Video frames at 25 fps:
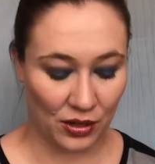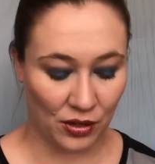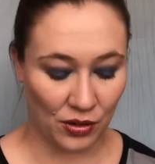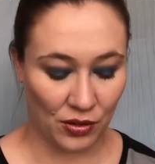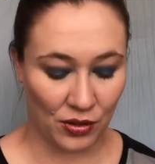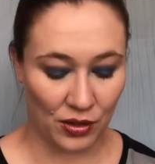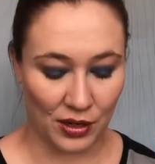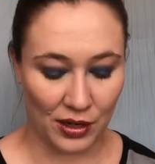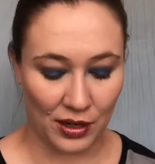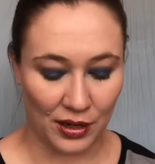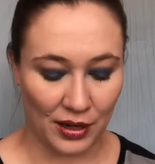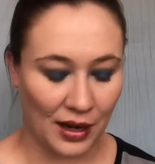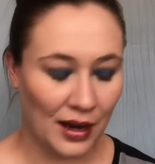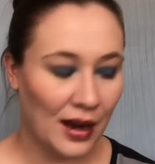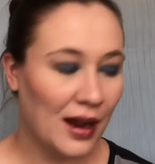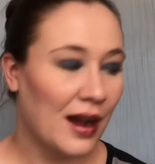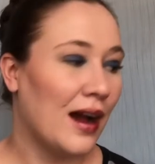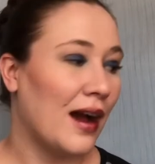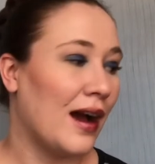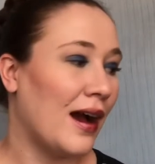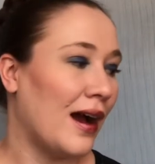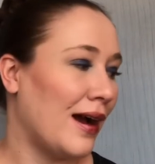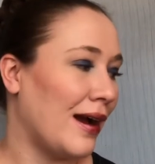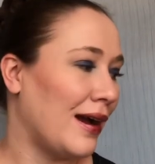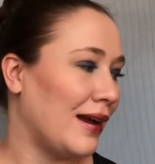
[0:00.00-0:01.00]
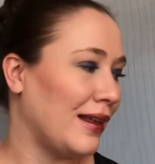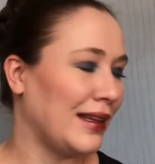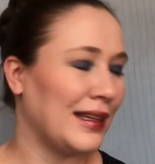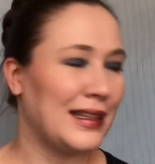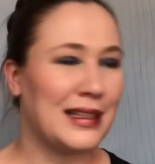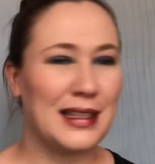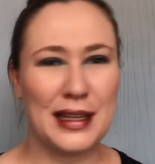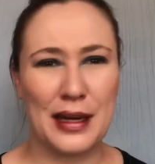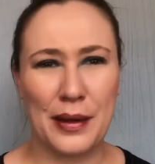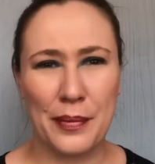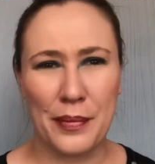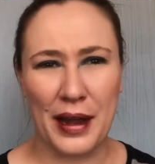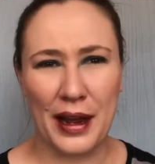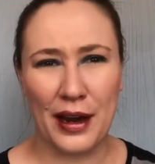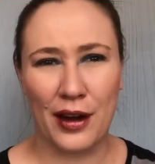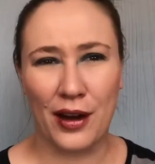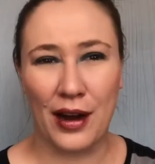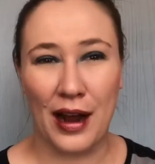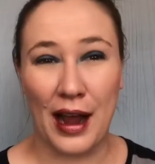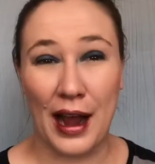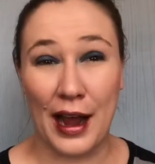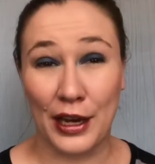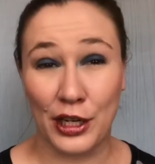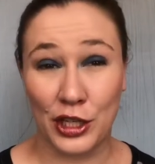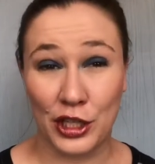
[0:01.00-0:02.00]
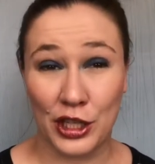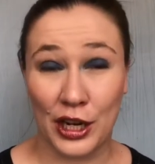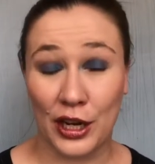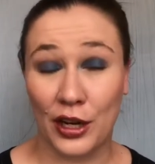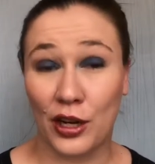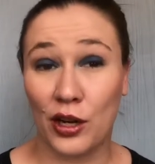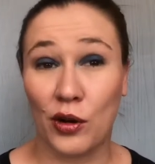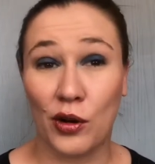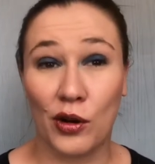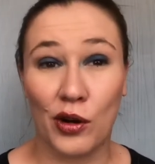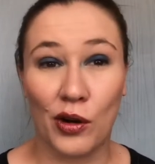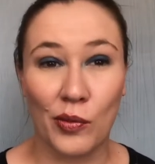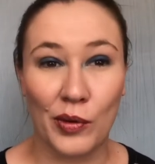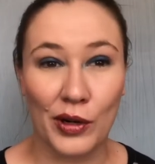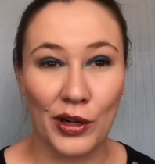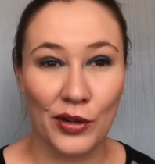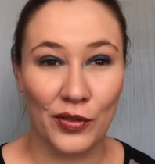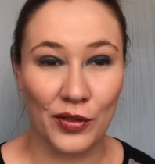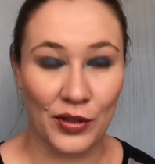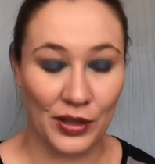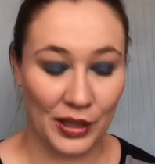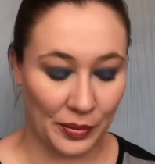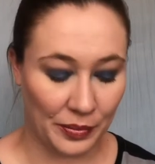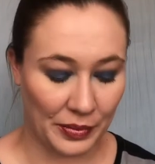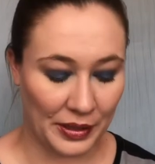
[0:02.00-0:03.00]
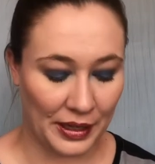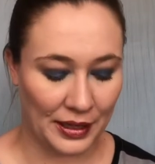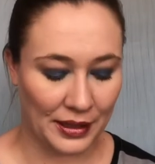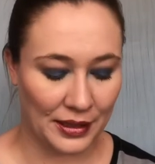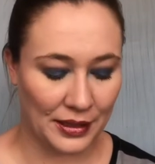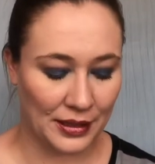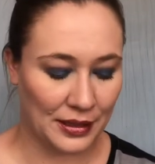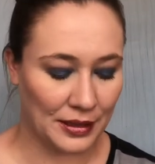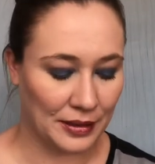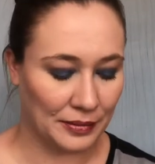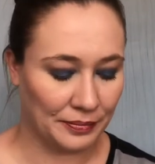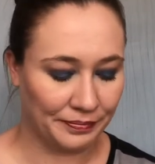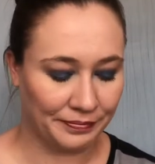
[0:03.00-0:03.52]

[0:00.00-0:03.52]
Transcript: or at least I didn't buy her eyeshadow or one of her lip kits.